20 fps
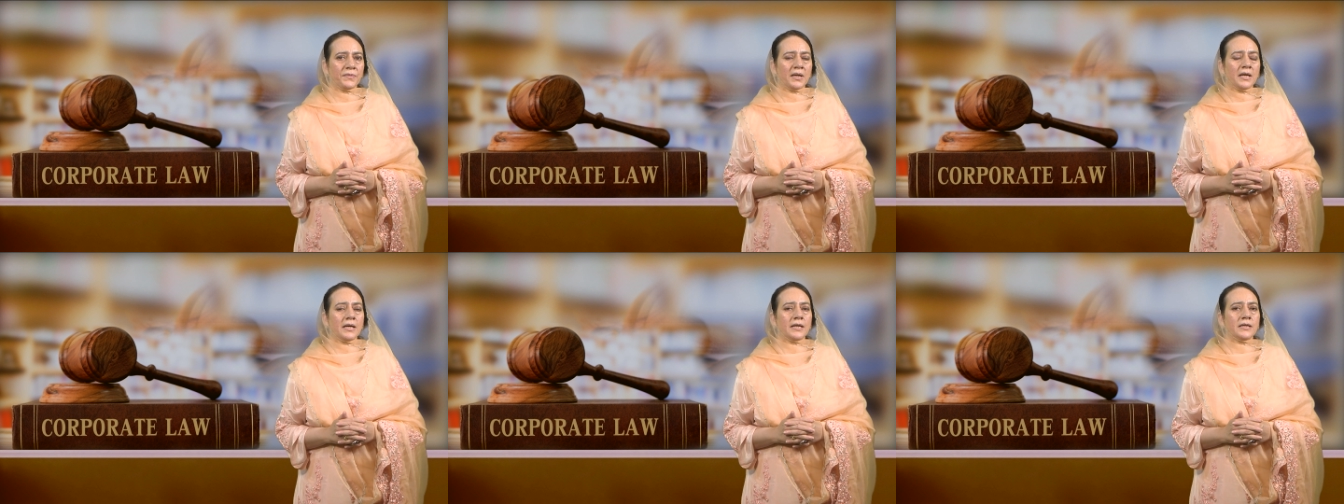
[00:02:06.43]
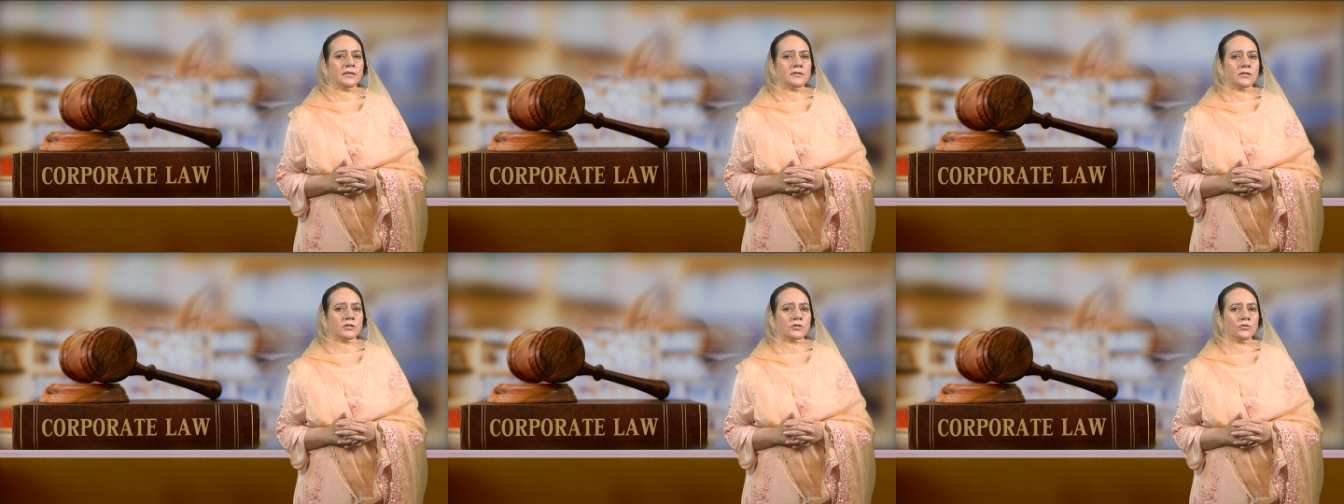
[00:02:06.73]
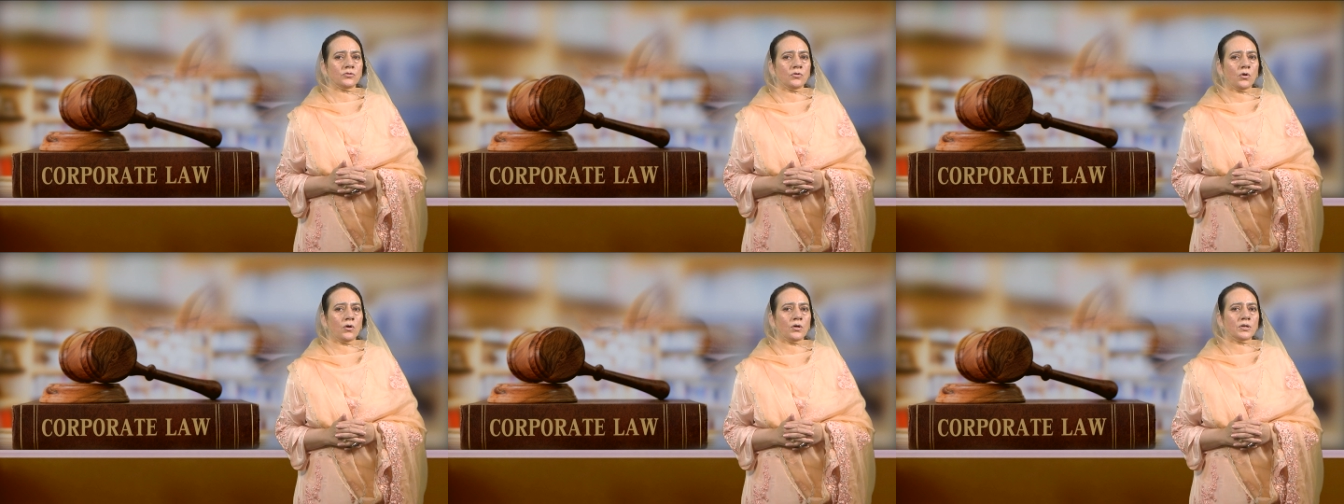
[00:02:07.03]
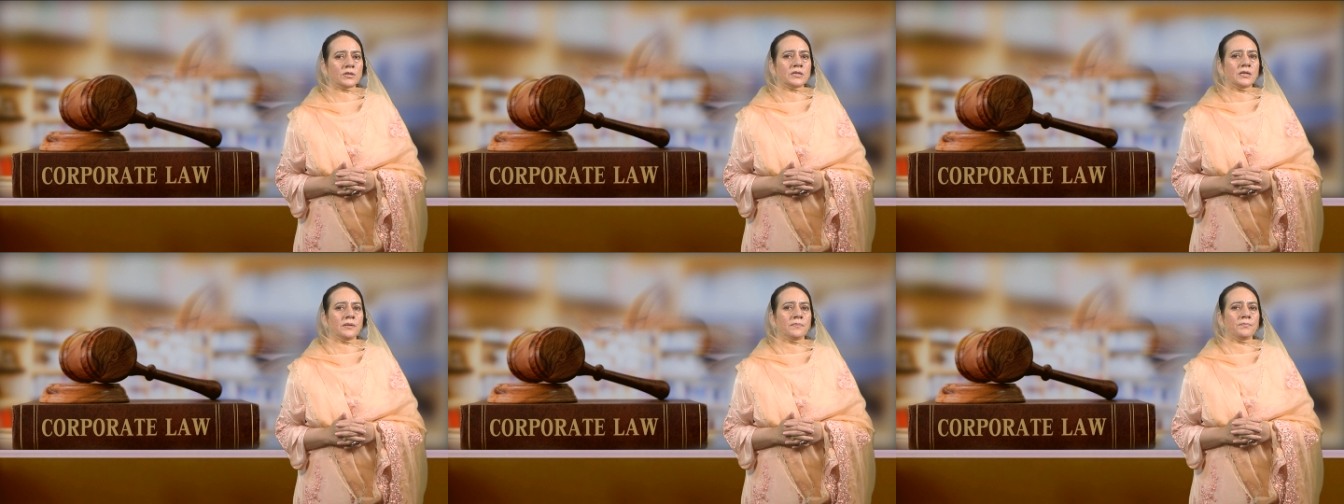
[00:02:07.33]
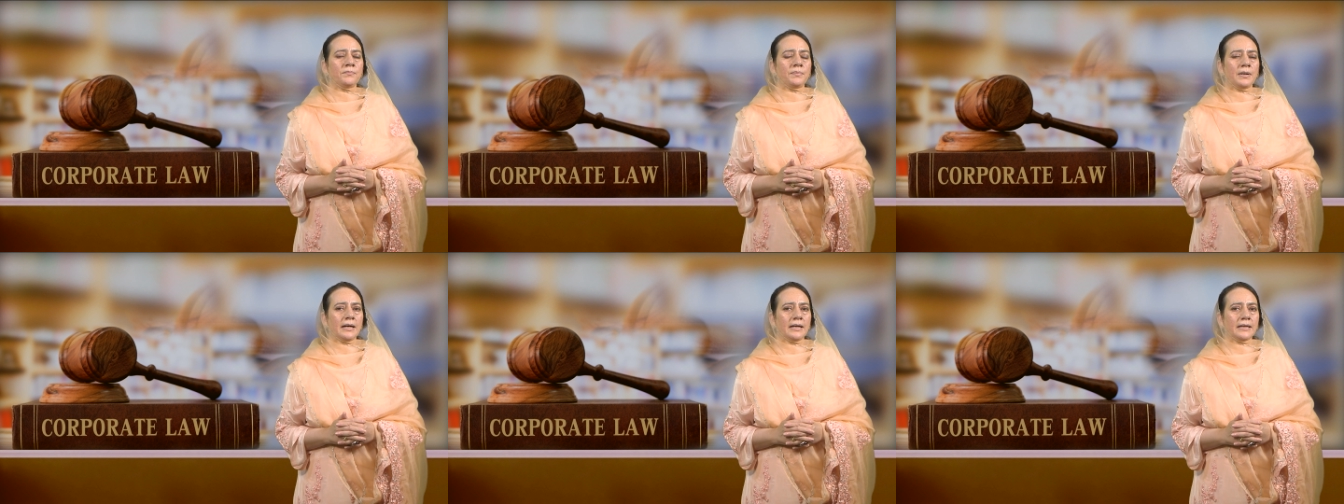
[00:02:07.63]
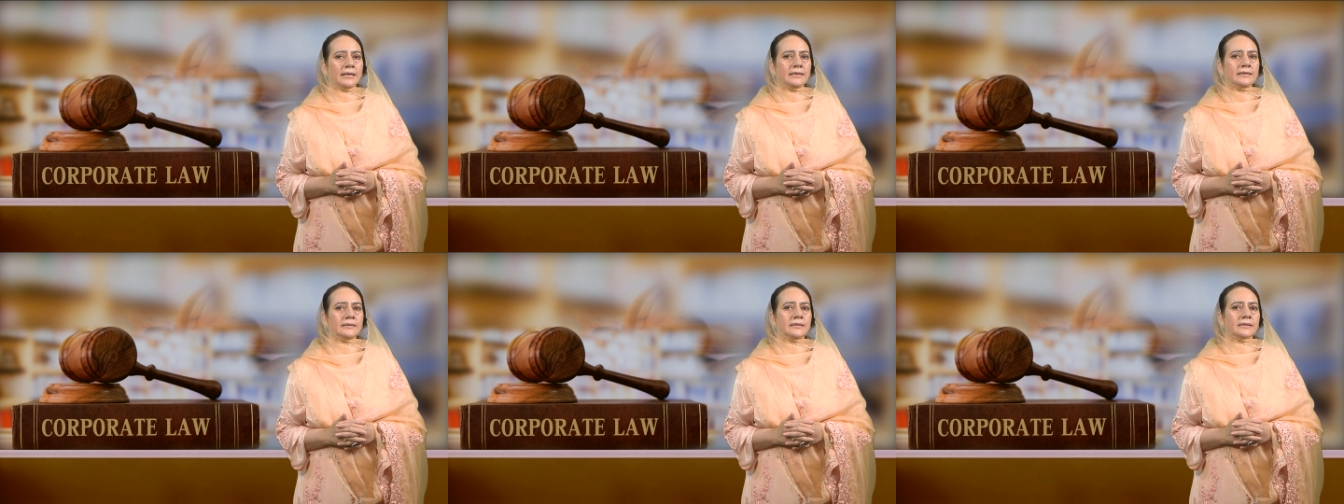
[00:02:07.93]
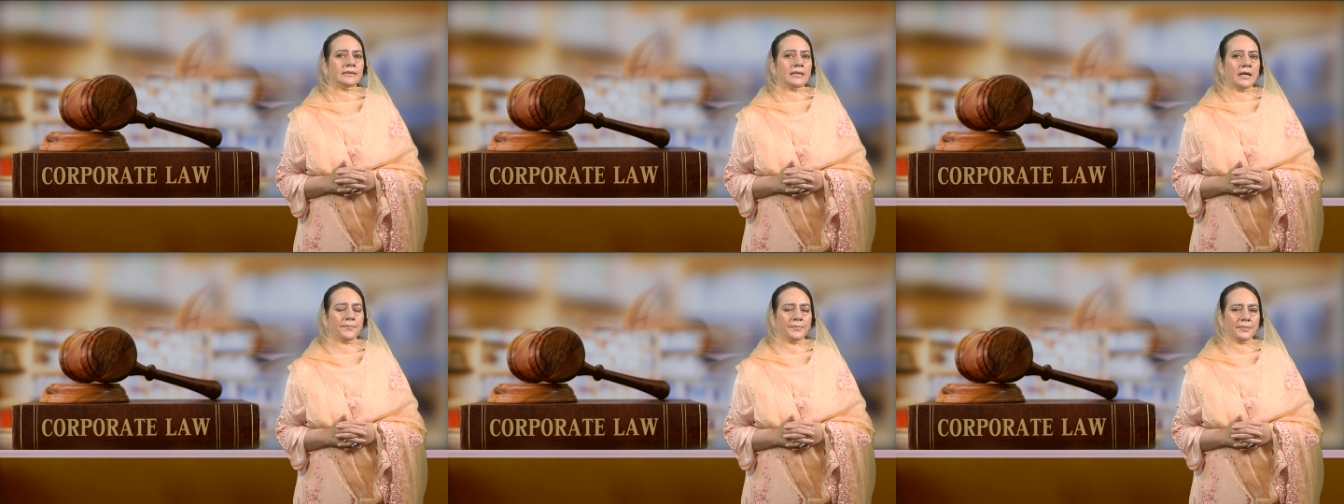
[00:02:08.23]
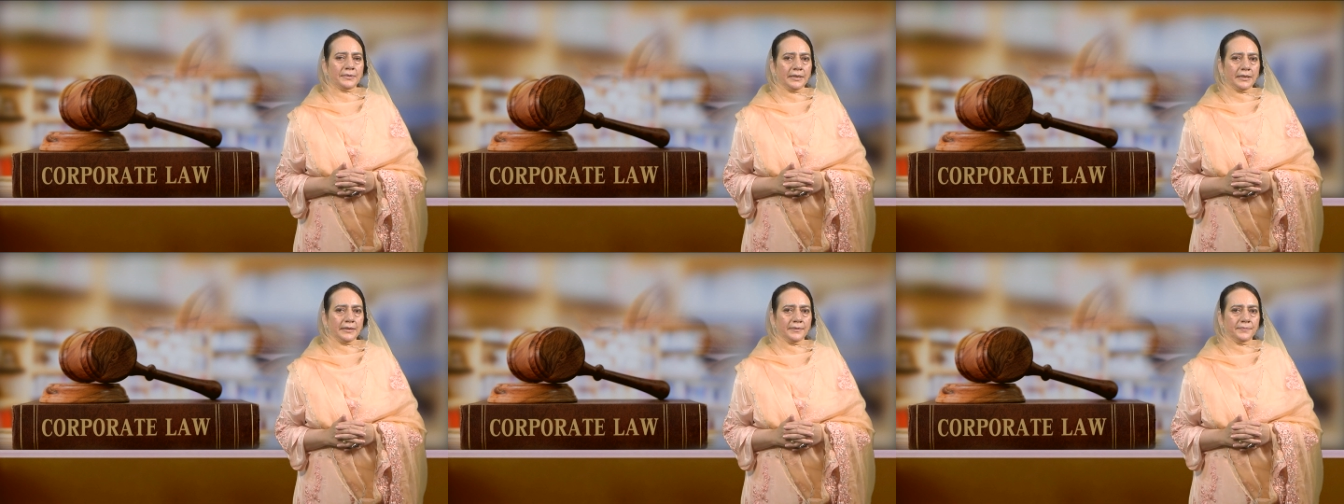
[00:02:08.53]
It does not bind the company.